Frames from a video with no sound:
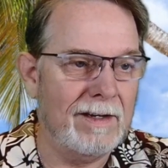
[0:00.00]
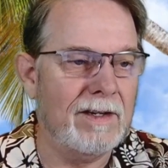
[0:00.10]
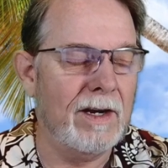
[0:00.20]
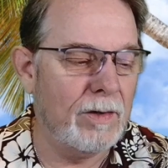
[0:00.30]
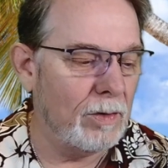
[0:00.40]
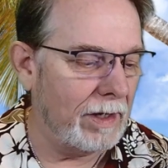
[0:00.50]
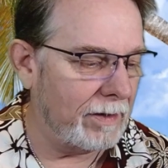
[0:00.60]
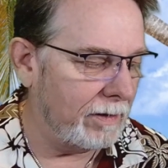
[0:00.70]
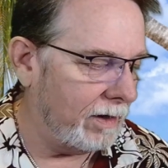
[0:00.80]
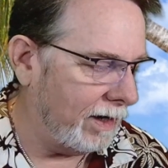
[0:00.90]
stay tuned
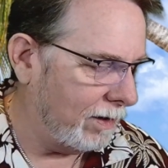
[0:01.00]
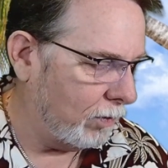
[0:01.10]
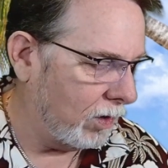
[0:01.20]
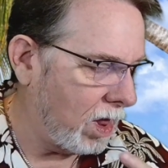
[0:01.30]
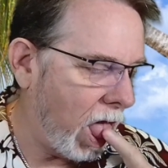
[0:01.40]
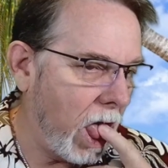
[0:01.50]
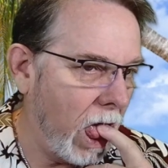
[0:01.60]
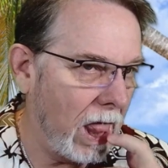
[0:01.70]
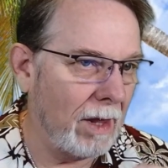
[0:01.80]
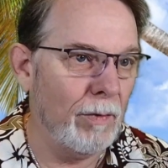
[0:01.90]
later today and we'll
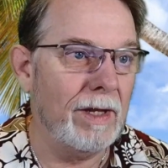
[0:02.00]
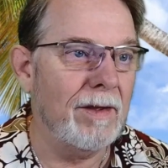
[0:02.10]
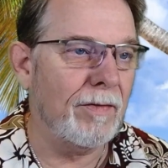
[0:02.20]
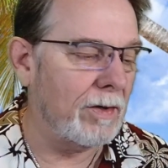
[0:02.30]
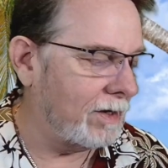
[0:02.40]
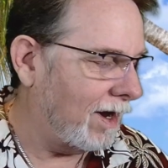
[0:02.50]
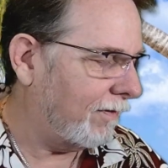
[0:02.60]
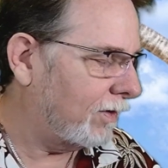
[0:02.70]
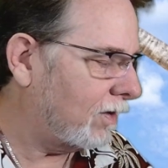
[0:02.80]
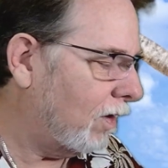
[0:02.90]
read the first
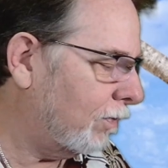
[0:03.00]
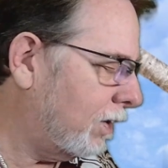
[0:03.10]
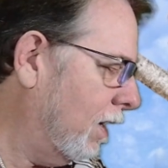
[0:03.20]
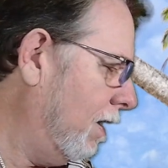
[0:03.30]
half of Psalms.